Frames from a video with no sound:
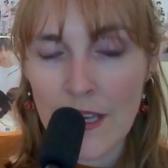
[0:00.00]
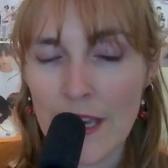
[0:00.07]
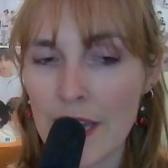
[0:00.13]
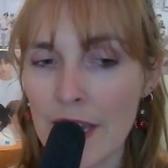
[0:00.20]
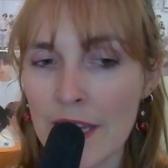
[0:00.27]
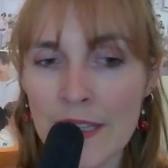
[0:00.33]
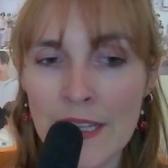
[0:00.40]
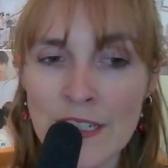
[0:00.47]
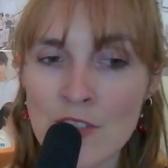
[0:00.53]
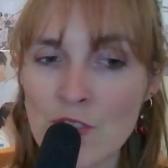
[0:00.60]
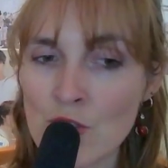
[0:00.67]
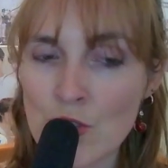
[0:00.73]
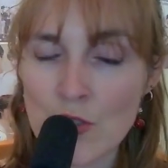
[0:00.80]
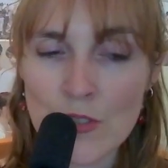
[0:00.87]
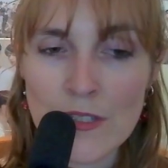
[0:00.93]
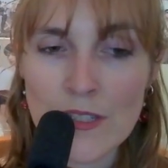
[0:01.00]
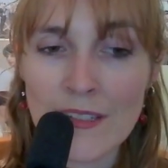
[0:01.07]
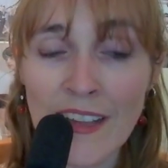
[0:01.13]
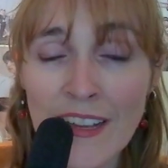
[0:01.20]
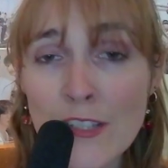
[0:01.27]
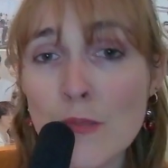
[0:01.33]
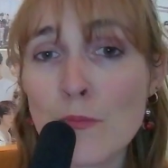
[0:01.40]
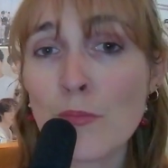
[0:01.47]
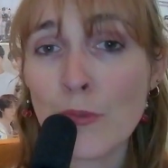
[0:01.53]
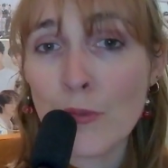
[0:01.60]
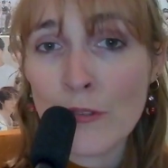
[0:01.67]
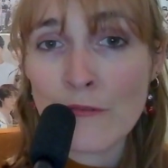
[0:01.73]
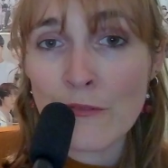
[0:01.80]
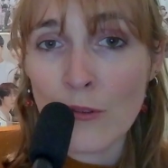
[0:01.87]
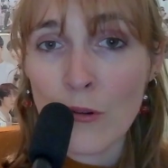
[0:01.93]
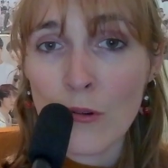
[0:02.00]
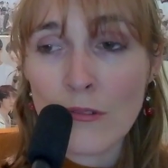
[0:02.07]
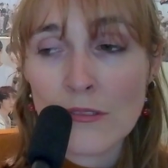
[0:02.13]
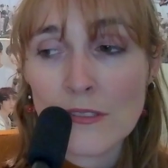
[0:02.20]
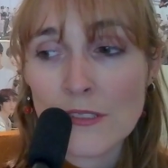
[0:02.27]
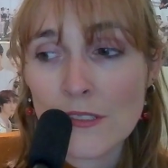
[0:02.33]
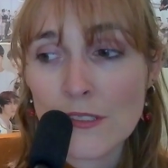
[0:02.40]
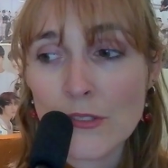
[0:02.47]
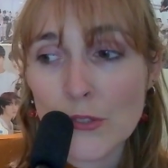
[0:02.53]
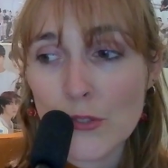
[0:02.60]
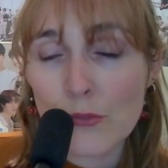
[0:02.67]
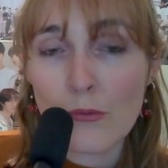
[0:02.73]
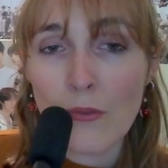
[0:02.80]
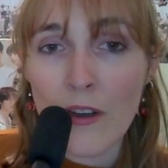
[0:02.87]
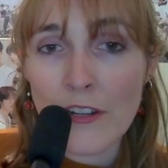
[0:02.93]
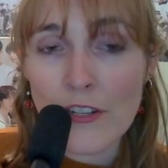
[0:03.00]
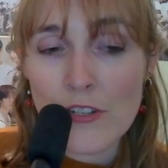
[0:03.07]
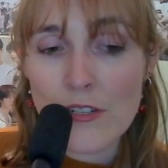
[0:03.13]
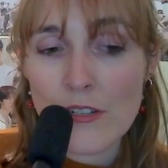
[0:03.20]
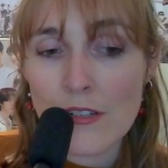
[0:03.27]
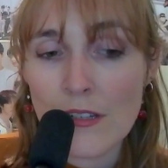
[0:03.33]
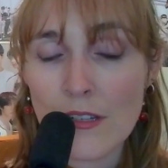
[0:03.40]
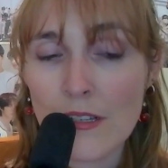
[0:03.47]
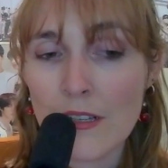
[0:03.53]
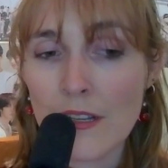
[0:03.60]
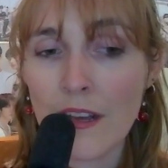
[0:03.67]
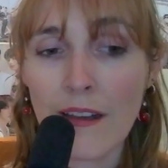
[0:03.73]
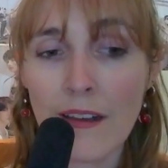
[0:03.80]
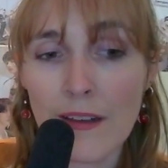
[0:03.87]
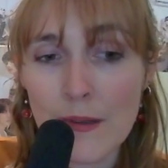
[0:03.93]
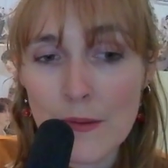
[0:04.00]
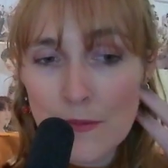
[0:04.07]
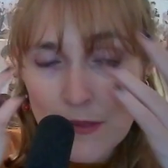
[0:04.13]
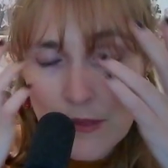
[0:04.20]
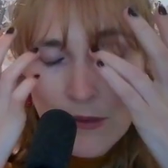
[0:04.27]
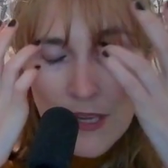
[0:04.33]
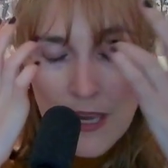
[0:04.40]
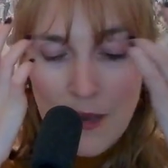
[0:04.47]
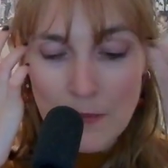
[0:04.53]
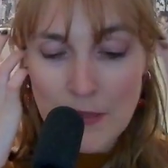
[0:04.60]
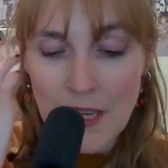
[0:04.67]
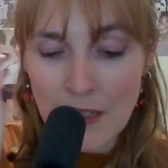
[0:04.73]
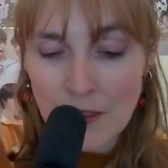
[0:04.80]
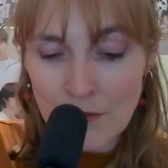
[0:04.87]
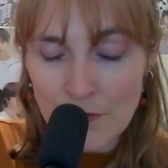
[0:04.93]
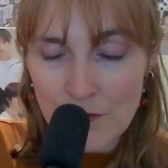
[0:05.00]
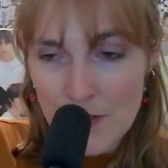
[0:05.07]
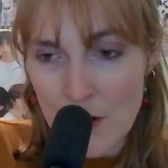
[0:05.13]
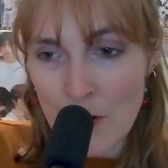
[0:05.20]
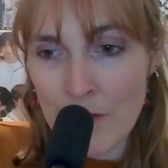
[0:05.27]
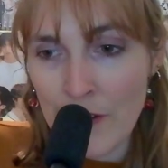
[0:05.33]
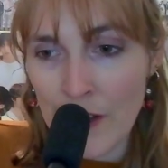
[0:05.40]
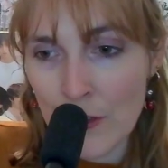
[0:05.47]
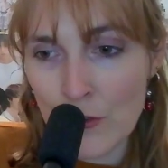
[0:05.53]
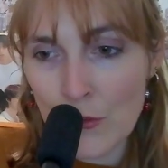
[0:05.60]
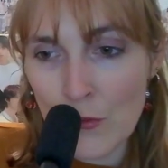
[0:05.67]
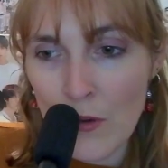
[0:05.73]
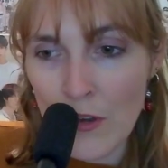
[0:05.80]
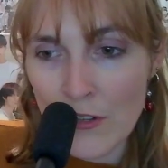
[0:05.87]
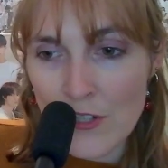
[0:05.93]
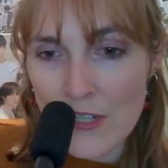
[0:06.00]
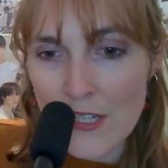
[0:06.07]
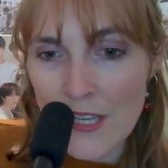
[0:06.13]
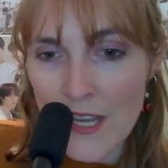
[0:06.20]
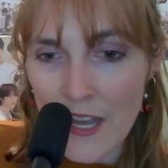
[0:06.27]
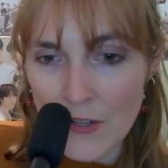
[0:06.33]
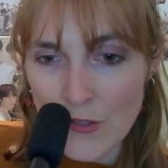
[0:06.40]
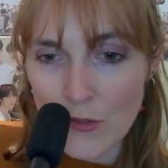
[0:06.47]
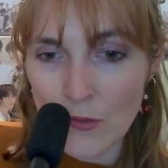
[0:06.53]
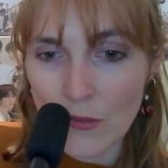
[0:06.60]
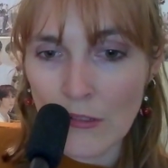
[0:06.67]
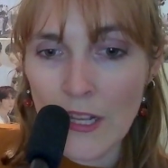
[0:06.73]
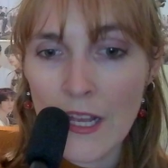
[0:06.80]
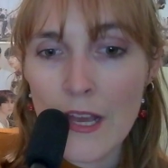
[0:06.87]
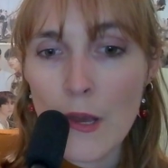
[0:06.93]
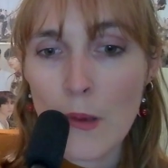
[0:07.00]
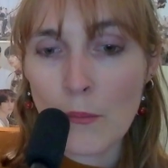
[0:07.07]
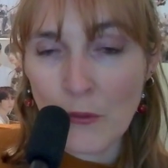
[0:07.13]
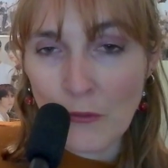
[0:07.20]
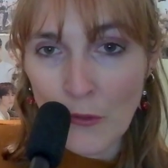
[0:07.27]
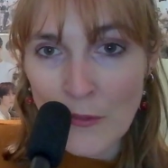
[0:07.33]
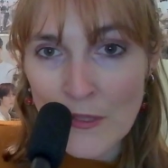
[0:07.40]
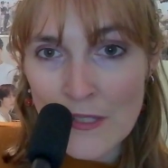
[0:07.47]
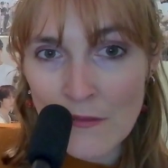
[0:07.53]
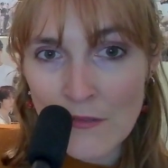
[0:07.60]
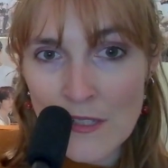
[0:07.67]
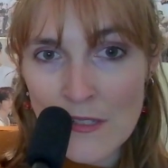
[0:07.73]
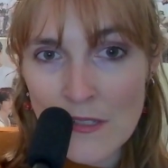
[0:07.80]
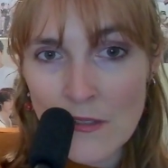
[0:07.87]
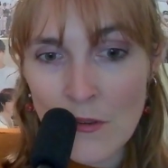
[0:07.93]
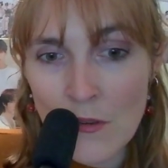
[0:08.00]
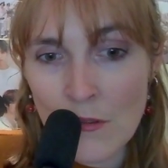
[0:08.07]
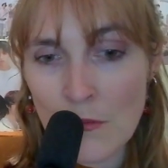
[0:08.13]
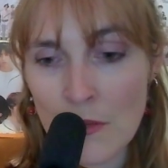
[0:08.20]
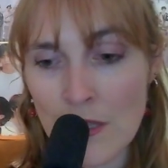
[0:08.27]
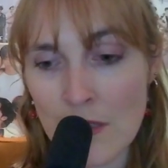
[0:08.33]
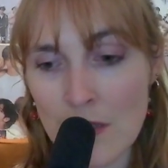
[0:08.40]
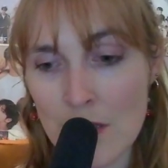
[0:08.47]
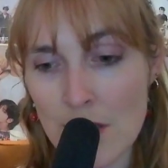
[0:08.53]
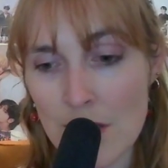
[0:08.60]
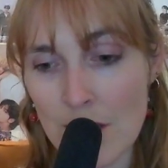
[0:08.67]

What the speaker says: And that is just, that's beautiful to watch. So yeah, I'm kind of terrified to watch the actual performance of this song because...